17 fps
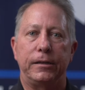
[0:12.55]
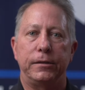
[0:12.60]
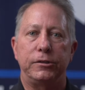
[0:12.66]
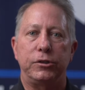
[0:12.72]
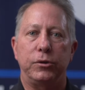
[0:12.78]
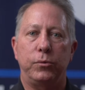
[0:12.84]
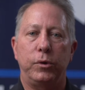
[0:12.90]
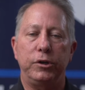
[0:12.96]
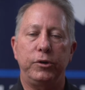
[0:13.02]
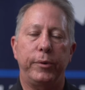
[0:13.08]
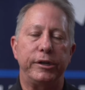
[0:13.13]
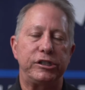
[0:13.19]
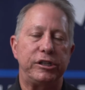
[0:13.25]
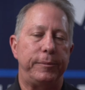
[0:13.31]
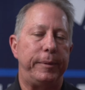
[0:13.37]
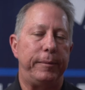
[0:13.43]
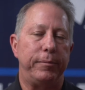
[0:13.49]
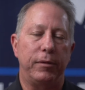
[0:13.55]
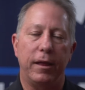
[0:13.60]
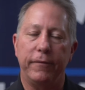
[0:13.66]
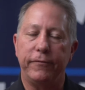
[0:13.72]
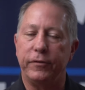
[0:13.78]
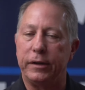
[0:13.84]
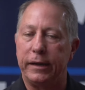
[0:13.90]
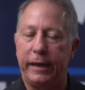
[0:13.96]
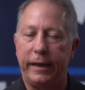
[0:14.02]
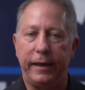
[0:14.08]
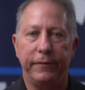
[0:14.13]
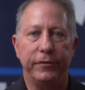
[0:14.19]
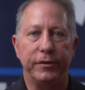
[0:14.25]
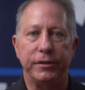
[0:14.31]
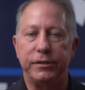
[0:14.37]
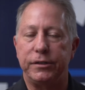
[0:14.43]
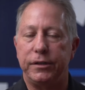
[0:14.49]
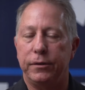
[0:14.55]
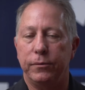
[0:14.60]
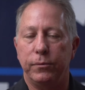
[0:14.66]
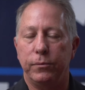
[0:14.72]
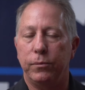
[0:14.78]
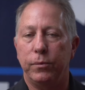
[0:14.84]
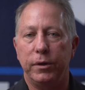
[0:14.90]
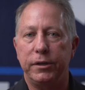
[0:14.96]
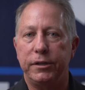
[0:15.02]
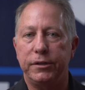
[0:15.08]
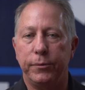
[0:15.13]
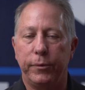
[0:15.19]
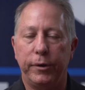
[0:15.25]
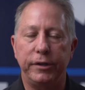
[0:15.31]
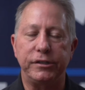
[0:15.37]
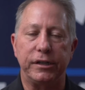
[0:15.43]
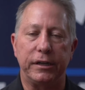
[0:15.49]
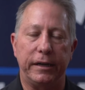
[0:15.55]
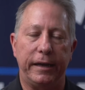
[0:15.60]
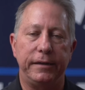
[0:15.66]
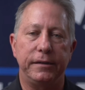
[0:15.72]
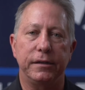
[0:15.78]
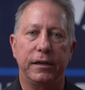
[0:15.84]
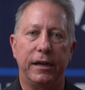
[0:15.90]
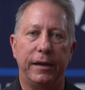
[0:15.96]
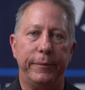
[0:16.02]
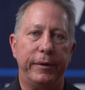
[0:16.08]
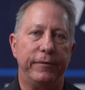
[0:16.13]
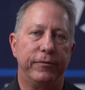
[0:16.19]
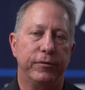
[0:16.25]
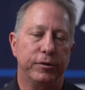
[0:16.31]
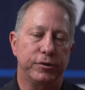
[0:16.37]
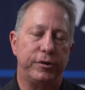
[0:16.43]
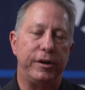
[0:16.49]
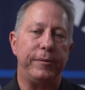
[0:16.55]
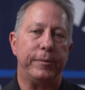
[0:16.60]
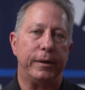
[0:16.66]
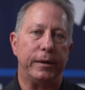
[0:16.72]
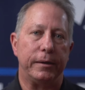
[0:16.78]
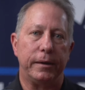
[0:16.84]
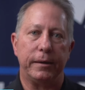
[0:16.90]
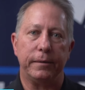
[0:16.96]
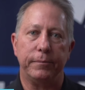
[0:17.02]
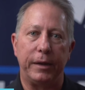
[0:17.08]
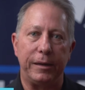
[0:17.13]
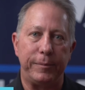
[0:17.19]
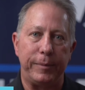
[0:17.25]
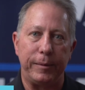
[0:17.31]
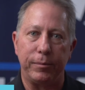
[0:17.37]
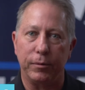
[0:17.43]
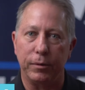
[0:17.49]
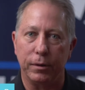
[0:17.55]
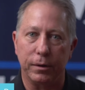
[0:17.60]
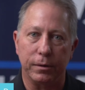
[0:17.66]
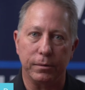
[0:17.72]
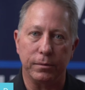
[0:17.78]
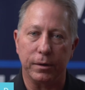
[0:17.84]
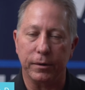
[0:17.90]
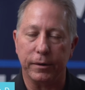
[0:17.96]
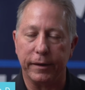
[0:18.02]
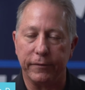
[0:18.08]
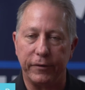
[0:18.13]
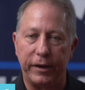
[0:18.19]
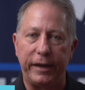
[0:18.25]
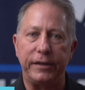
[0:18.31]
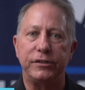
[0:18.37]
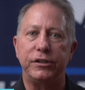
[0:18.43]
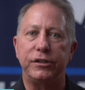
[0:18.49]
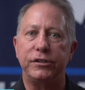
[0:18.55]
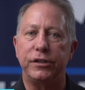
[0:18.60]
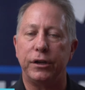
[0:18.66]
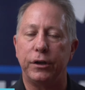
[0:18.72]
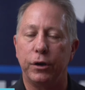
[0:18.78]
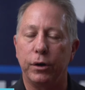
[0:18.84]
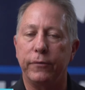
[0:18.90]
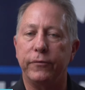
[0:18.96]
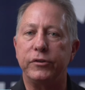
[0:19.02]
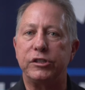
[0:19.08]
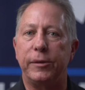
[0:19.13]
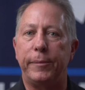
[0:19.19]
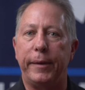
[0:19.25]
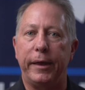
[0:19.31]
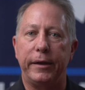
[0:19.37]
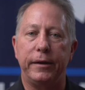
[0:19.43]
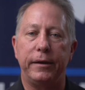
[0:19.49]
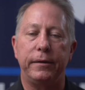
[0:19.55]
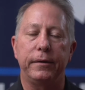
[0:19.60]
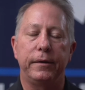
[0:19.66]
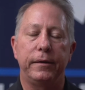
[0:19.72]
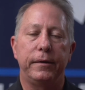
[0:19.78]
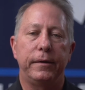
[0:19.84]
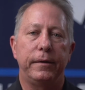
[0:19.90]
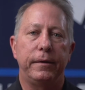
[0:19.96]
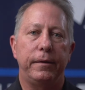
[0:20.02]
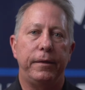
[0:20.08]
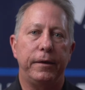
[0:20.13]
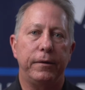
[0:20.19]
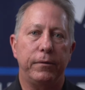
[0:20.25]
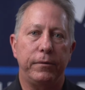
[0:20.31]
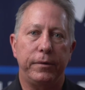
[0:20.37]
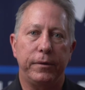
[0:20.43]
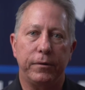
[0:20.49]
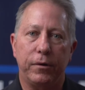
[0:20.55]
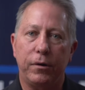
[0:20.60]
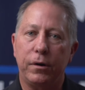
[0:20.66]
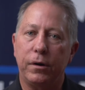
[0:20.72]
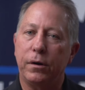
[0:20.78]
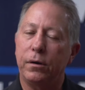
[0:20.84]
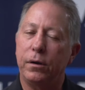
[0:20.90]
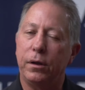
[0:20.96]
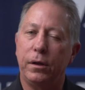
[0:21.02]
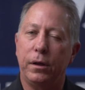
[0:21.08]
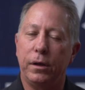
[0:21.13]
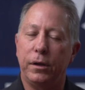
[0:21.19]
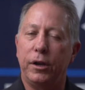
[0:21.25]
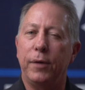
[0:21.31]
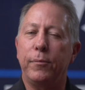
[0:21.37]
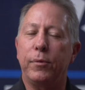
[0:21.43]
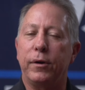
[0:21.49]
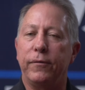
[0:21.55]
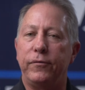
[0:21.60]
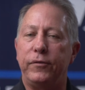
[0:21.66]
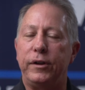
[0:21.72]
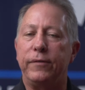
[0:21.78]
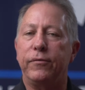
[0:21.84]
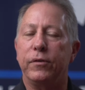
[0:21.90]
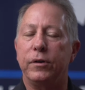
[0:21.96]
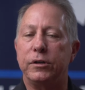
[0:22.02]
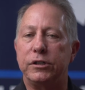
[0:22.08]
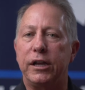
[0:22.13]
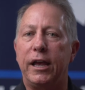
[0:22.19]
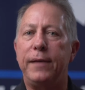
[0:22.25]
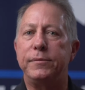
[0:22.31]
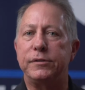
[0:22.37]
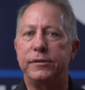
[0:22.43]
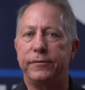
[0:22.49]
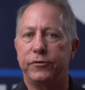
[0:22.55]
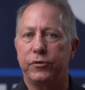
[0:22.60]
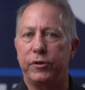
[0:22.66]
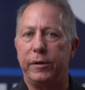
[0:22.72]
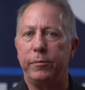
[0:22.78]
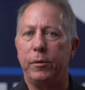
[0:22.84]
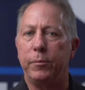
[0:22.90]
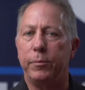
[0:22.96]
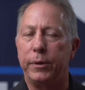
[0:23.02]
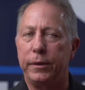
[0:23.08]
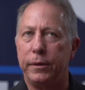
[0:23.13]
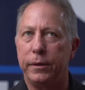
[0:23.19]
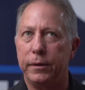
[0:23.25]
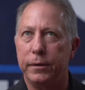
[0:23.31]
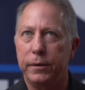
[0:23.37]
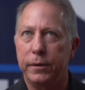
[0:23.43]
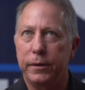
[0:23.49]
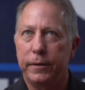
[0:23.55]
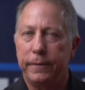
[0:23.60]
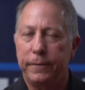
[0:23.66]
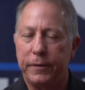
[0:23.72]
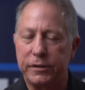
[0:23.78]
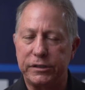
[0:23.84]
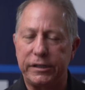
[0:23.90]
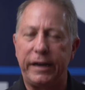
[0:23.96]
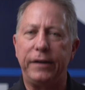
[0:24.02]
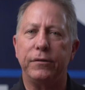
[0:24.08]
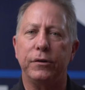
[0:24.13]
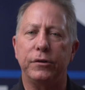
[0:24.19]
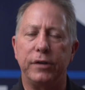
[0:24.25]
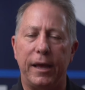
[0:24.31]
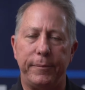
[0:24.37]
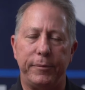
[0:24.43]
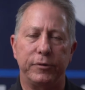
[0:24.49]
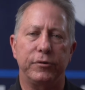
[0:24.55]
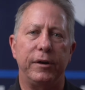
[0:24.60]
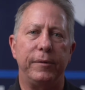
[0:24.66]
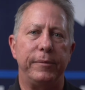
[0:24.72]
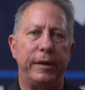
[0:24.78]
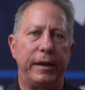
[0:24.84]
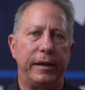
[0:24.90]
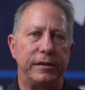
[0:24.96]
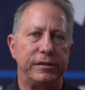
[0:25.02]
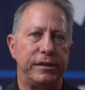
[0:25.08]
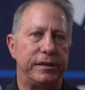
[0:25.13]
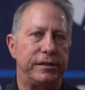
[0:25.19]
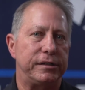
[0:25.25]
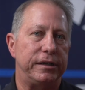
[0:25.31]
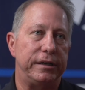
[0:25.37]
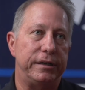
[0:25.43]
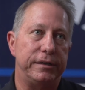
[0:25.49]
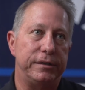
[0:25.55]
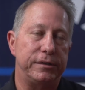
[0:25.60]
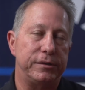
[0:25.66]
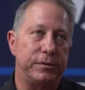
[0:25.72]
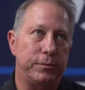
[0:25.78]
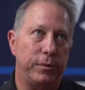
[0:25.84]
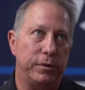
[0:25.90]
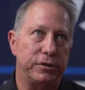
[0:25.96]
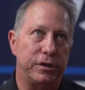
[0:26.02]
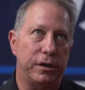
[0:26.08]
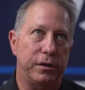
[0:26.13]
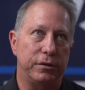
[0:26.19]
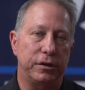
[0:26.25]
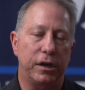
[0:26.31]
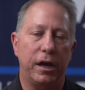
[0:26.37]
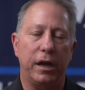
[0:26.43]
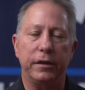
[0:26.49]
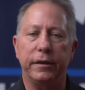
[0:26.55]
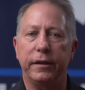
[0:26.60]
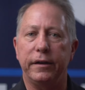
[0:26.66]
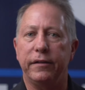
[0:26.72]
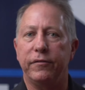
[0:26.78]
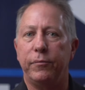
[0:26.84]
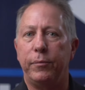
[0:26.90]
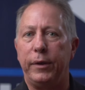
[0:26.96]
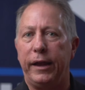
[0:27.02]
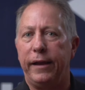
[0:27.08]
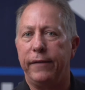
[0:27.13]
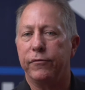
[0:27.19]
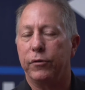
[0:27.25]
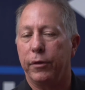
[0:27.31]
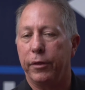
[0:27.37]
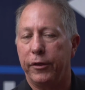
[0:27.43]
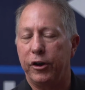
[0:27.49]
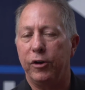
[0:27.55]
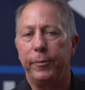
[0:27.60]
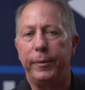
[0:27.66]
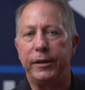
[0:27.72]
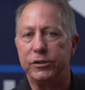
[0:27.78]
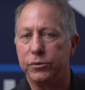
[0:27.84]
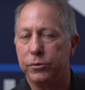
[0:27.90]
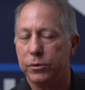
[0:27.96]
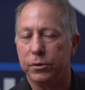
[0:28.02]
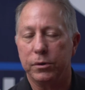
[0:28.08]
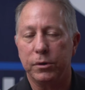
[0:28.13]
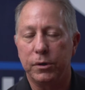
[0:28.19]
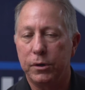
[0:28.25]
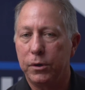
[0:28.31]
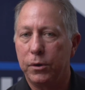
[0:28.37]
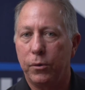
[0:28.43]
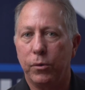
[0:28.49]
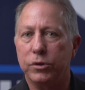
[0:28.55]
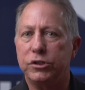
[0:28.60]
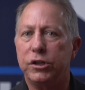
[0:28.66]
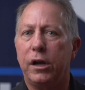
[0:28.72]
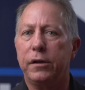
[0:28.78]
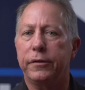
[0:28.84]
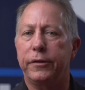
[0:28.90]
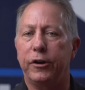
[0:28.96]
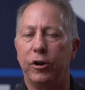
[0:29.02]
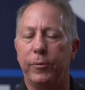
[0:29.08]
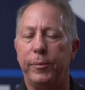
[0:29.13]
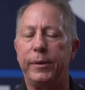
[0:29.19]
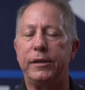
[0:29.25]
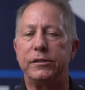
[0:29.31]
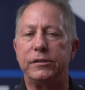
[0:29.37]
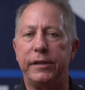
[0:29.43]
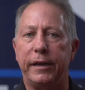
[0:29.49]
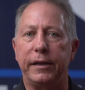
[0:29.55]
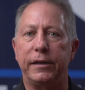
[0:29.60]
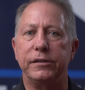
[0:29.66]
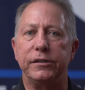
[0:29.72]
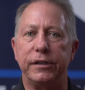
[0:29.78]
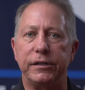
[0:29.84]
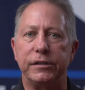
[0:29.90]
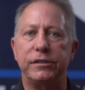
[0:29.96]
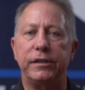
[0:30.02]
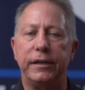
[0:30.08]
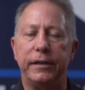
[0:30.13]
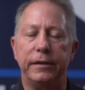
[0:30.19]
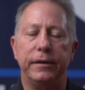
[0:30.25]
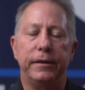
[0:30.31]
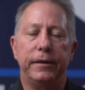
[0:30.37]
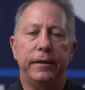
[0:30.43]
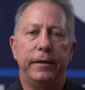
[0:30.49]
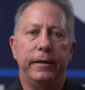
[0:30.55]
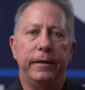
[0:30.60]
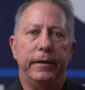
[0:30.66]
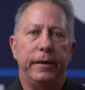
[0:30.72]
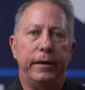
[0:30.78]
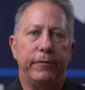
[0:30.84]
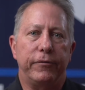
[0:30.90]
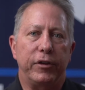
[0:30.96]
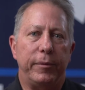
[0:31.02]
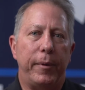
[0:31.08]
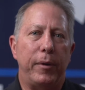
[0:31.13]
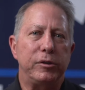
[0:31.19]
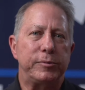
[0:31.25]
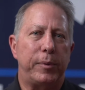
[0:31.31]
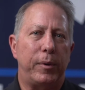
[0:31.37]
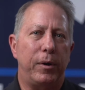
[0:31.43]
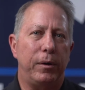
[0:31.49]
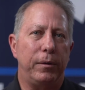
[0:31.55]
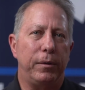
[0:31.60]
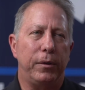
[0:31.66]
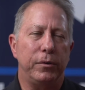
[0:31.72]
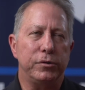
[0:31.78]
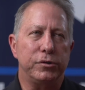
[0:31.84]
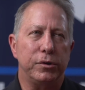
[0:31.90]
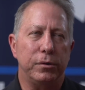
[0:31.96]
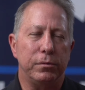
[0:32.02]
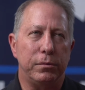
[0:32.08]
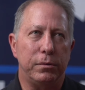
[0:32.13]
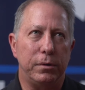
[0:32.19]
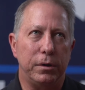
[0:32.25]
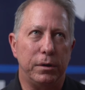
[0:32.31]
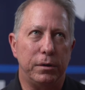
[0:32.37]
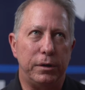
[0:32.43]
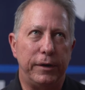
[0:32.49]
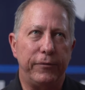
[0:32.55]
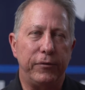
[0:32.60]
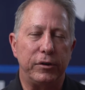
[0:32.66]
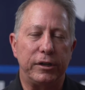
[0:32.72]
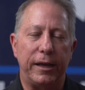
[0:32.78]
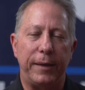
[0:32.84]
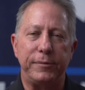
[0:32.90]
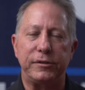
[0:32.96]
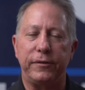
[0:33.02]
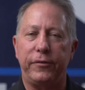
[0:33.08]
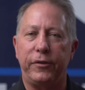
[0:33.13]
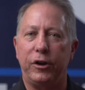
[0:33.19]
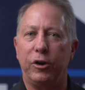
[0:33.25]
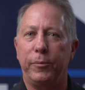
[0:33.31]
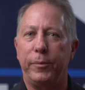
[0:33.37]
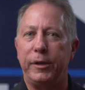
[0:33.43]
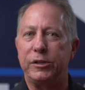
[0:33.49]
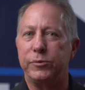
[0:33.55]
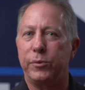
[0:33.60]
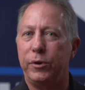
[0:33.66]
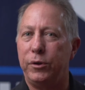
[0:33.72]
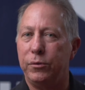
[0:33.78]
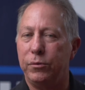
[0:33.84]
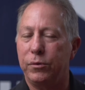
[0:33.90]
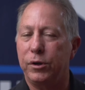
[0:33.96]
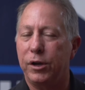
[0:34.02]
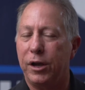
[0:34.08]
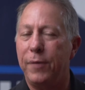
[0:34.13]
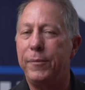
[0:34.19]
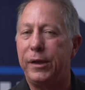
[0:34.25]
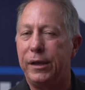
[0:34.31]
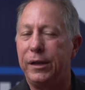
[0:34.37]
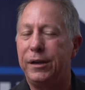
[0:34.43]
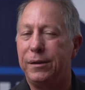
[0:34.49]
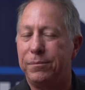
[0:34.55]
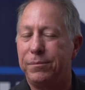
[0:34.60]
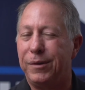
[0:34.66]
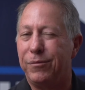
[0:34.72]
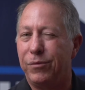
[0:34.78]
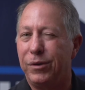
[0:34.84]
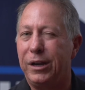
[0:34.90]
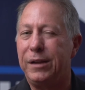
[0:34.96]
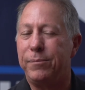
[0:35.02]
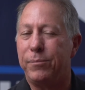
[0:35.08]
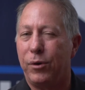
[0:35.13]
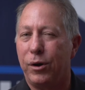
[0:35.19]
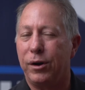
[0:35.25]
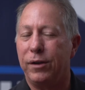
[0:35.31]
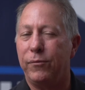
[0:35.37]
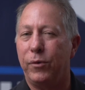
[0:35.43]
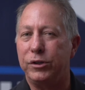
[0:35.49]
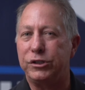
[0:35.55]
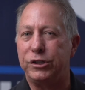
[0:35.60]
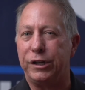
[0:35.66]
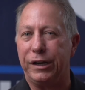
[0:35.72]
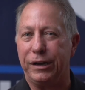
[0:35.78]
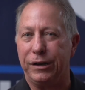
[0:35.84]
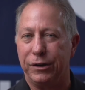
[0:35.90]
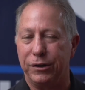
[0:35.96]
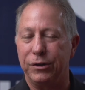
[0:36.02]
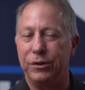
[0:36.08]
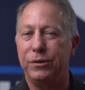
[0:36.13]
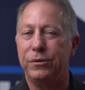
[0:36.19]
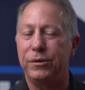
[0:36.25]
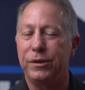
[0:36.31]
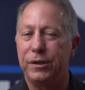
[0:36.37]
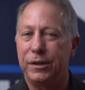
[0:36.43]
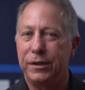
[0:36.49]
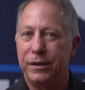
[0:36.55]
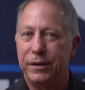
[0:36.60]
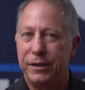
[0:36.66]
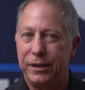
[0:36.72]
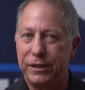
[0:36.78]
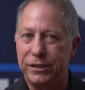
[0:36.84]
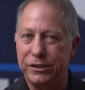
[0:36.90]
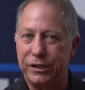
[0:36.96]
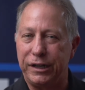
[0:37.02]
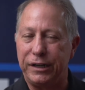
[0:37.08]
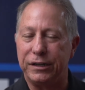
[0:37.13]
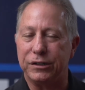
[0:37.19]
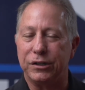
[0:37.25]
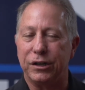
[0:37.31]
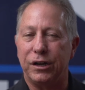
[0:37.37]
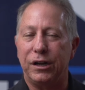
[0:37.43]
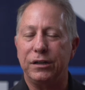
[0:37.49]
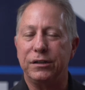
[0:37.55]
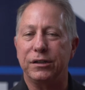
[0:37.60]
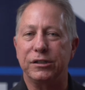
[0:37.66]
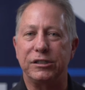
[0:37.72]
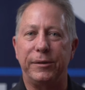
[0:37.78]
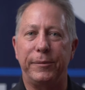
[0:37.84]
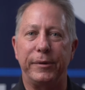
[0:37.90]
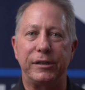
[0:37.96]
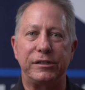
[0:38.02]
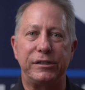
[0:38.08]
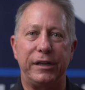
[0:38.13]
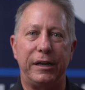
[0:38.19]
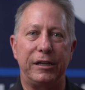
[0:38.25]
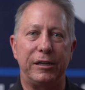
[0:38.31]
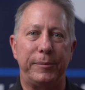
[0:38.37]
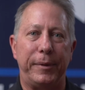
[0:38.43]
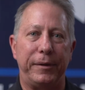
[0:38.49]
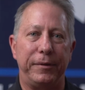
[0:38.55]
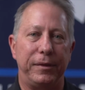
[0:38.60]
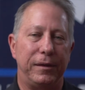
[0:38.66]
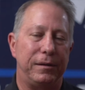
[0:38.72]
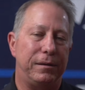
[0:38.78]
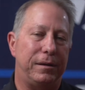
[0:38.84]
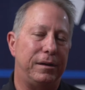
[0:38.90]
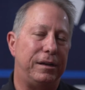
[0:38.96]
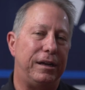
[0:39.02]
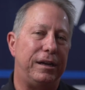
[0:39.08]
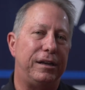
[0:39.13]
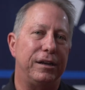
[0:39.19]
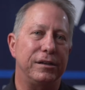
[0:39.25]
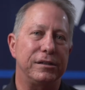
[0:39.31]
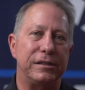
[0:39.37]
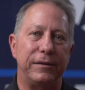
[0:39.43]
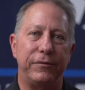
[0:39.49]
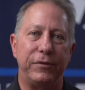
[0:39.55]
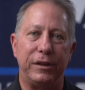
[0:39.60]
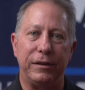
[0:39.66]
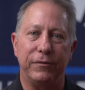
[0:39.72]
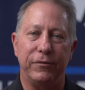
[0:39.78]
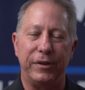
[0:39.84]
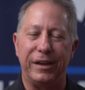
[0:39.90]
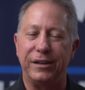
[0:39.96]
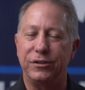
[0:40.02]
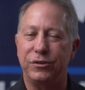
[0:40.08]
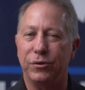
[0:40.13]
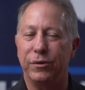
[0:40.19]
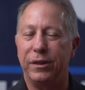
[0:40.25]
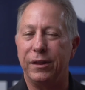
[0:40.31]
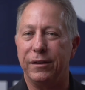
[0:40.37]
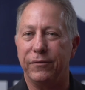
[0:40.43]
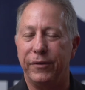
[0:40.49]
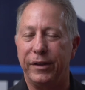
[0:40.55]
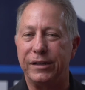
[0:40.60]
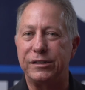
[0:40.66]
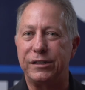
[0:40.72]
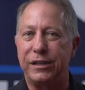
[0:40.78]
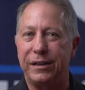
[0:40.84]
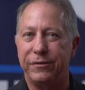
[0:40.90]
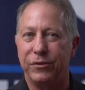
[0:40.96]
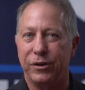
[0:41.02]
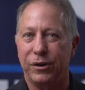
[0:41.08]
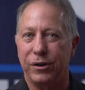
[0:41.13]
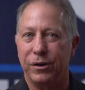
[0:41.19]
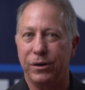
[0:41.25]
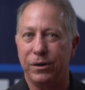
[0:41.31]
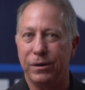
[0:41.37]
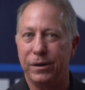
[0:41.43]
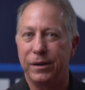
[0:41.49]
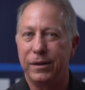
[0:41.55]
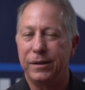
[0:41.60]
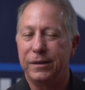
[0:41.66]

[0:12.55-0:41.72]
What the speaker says: So one question people often have is, what is it like to come in for treatment? And many people are kind of anxious and nervous about it. There are a number of different types of treatment, but the standard type of treatment that exists is what's called cognitive behavioral therapies or talk therapies that exist. And for the most part, those are different types of therapies where you come in and really part of what you need to do is you need to talk to some extent about the details of the event or the events that have occurred.